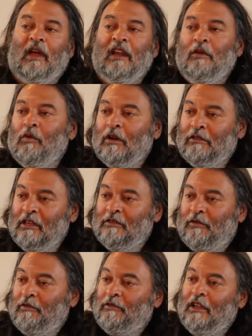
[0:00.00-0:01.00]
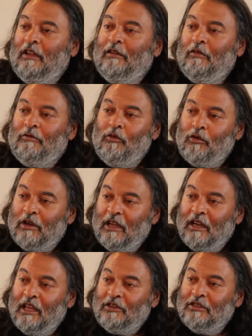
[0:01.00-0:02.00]
any one of these 15 or
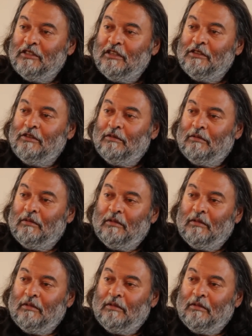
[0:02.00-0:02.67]
14 agencies